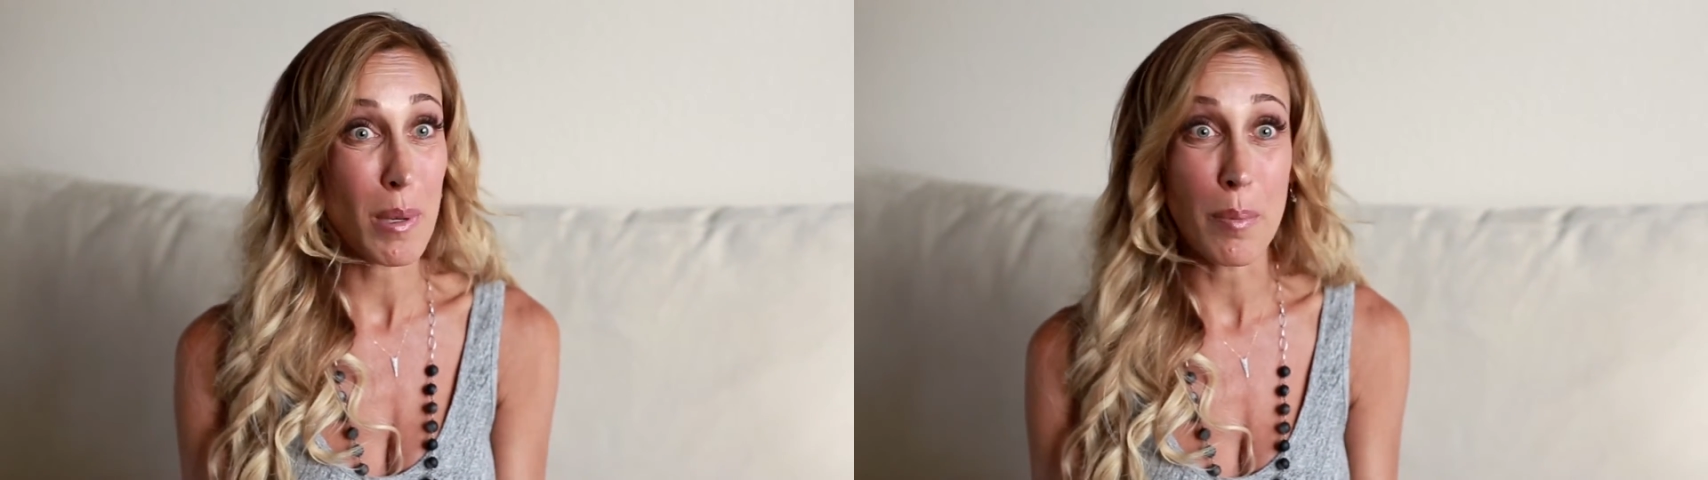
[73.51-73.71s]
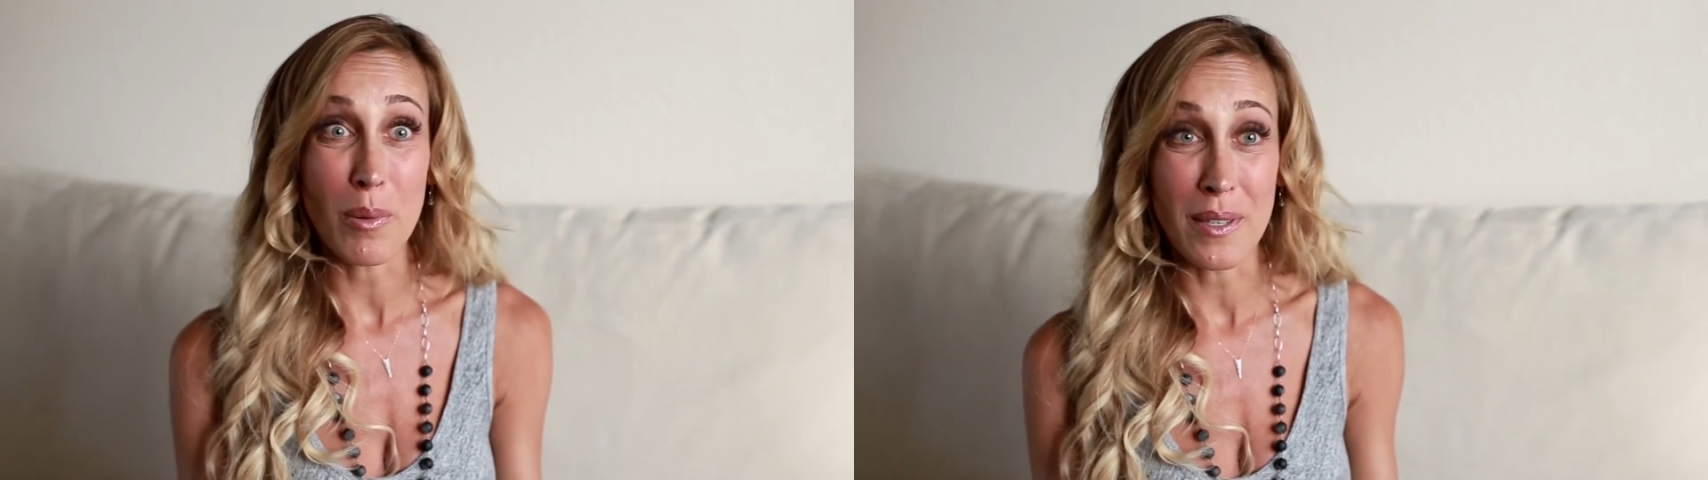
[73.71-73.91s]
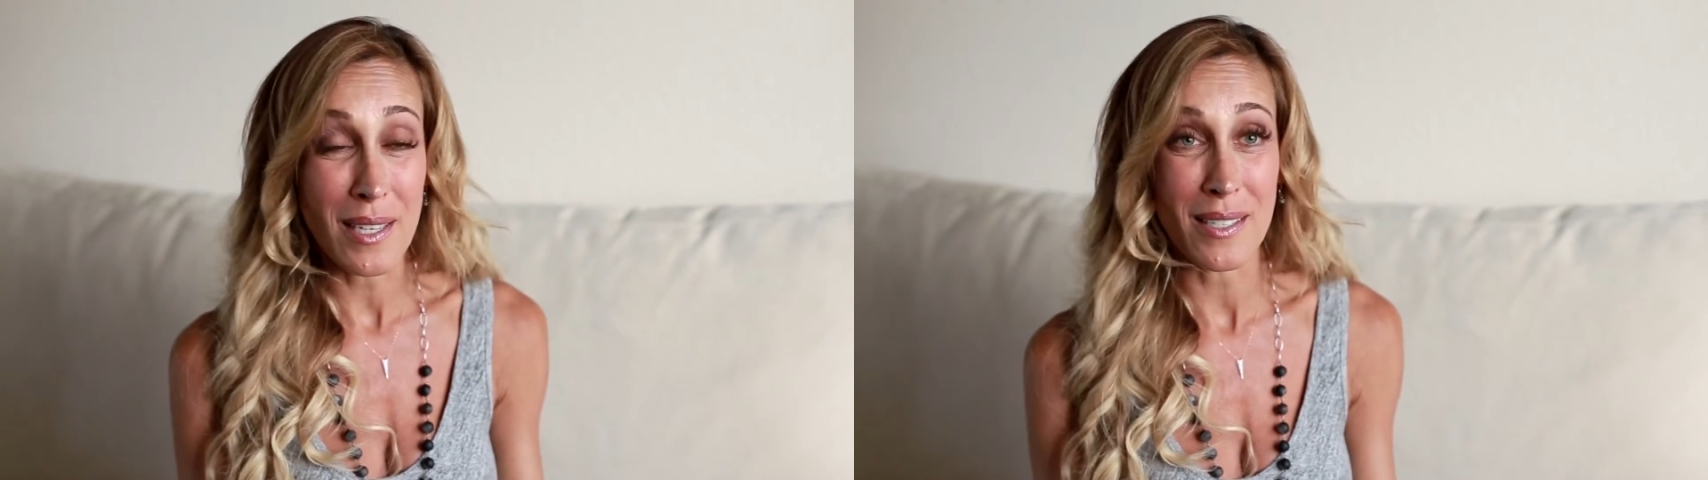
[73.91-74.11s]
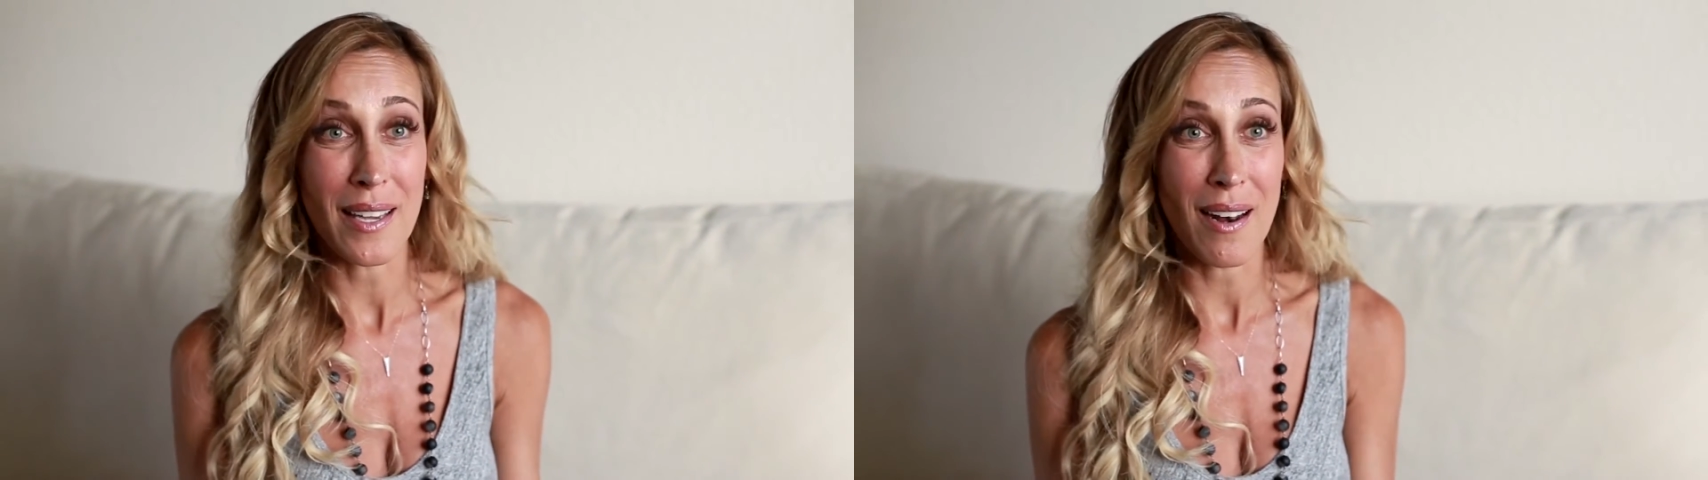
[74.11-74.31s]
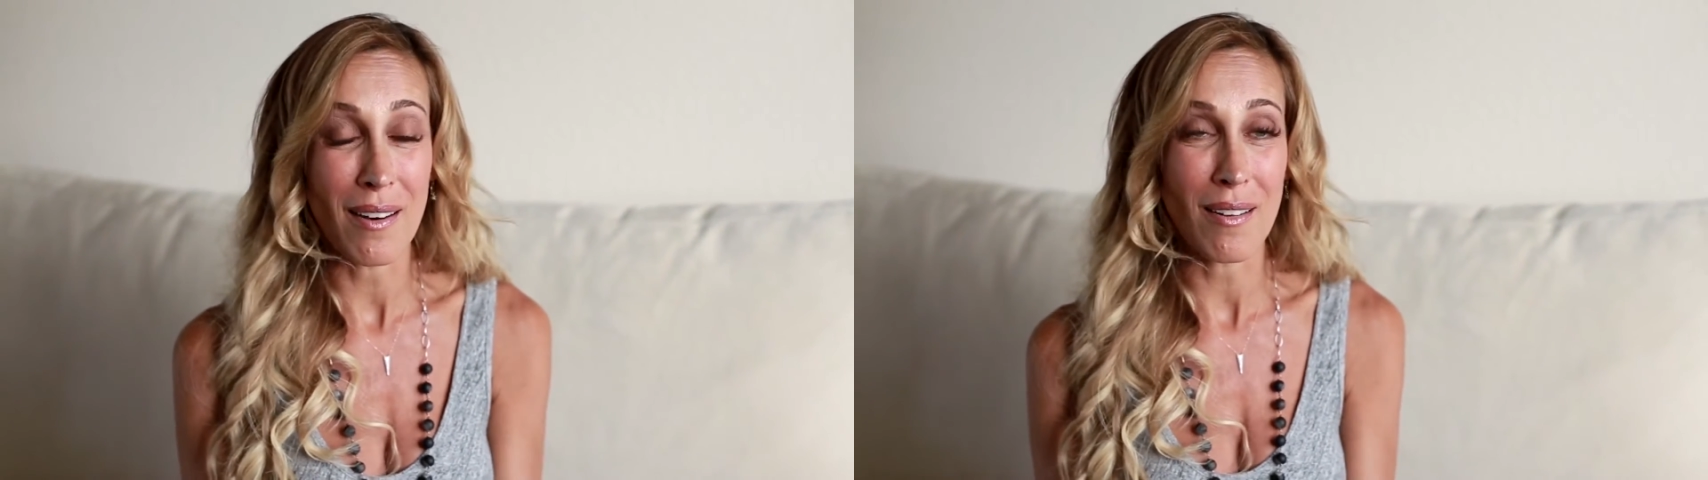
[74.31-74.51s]
people and doesn't
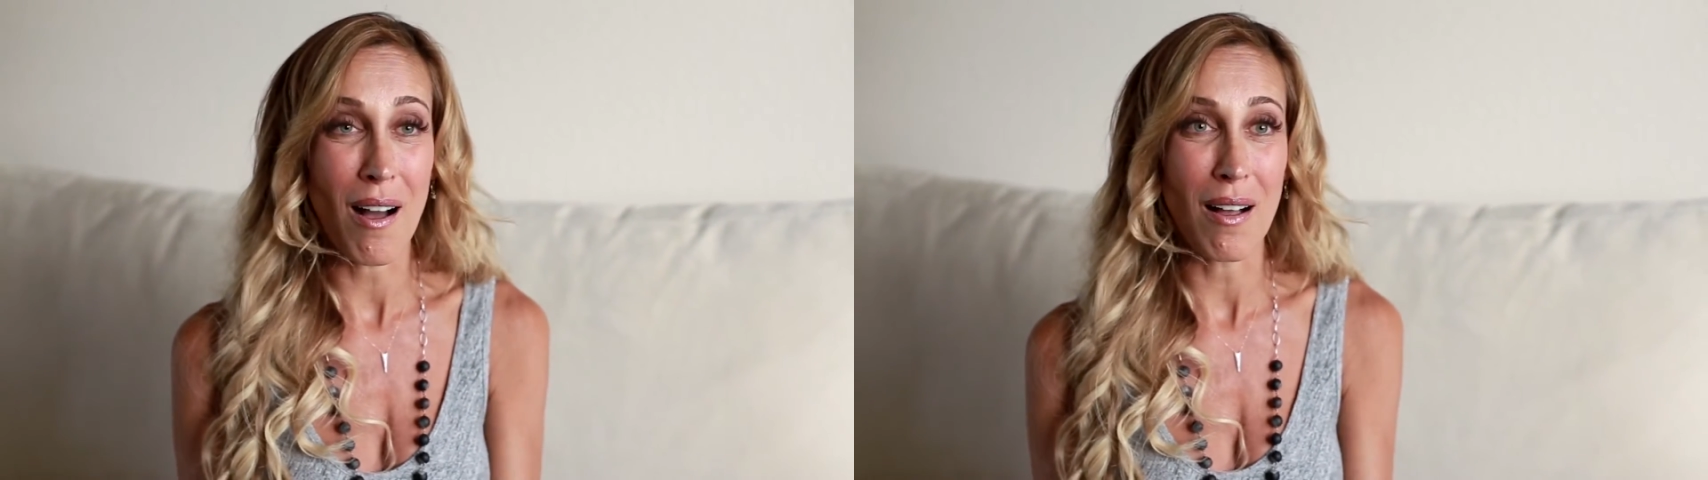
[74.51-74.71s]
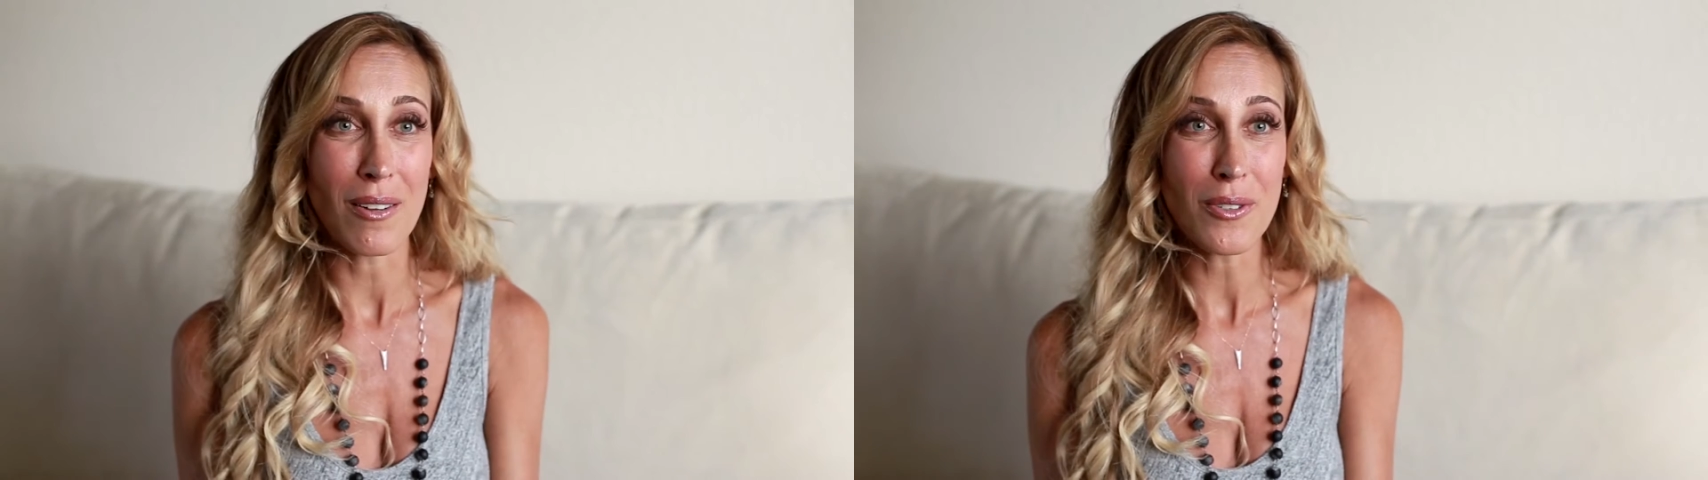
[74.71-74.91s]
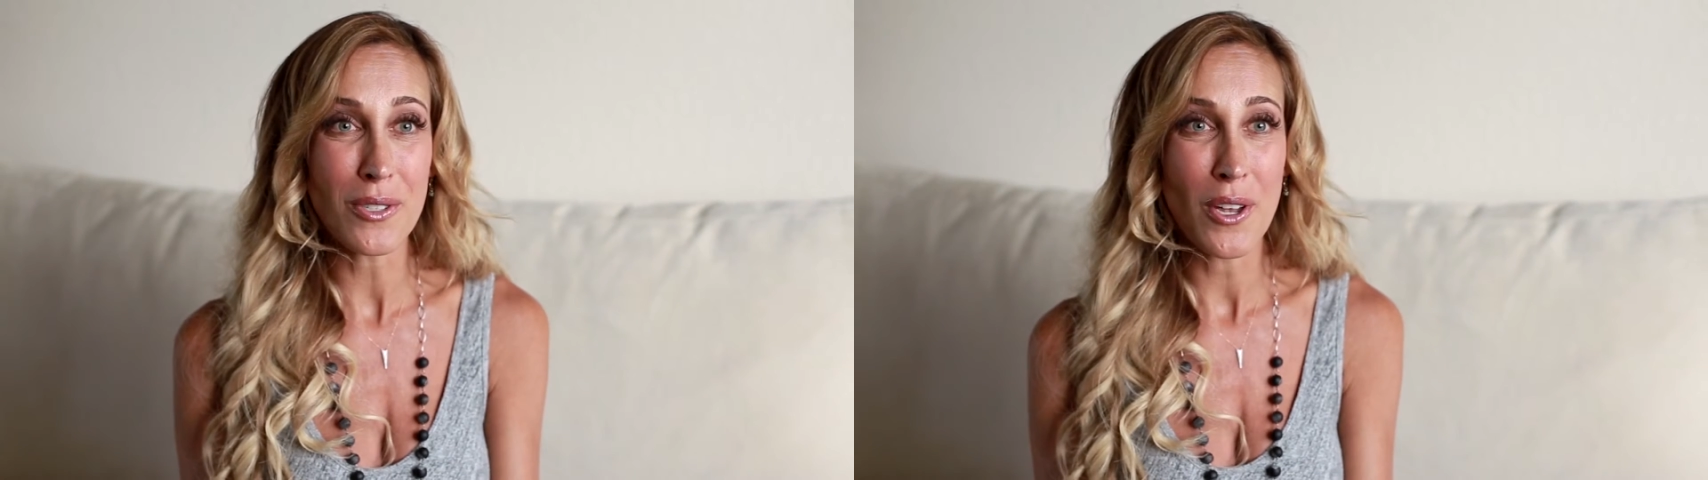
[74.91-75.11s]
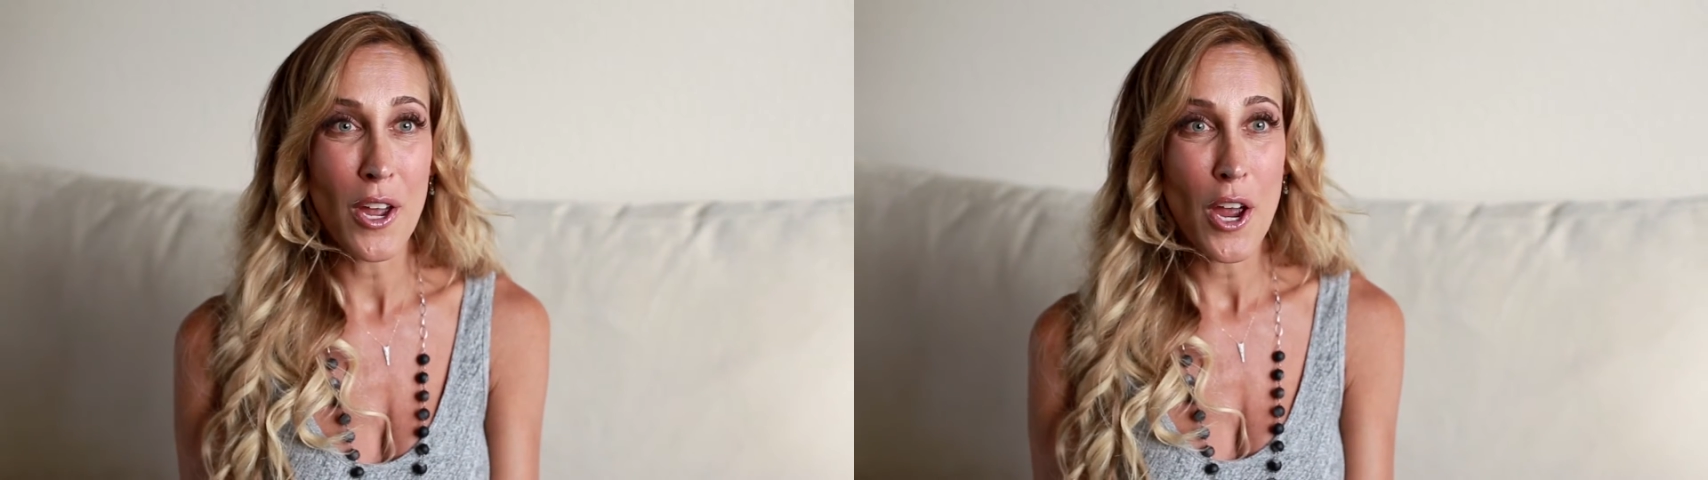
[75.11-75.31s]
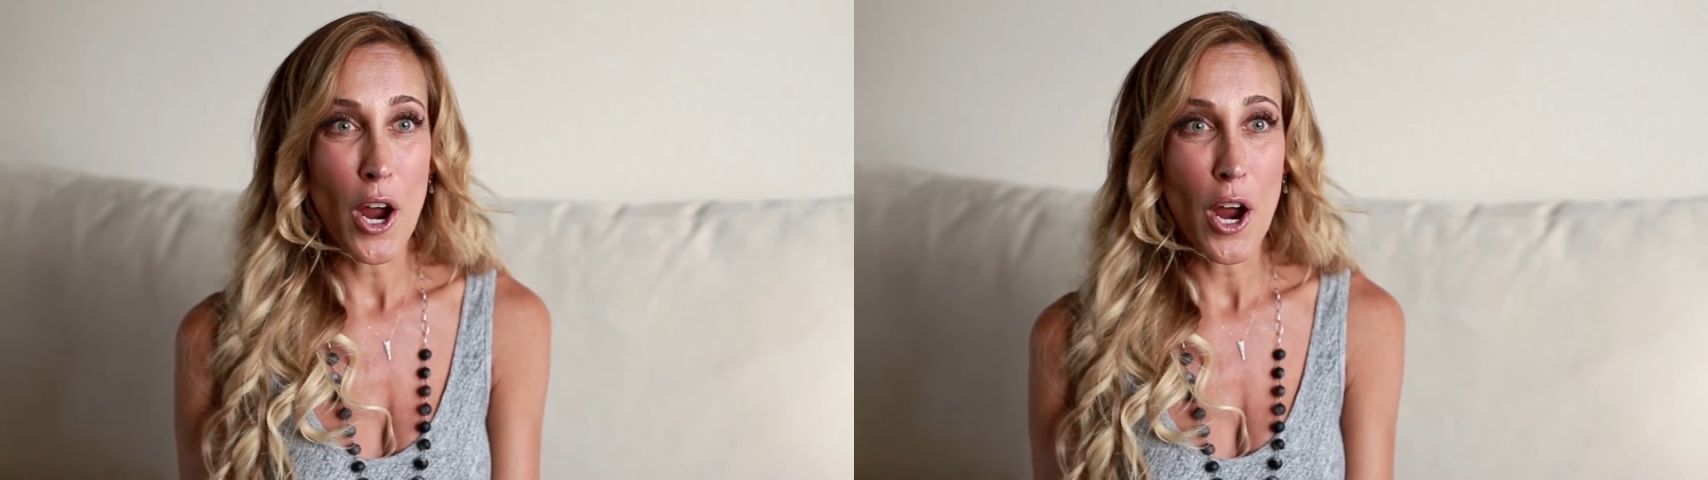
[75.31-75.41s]
get on calls?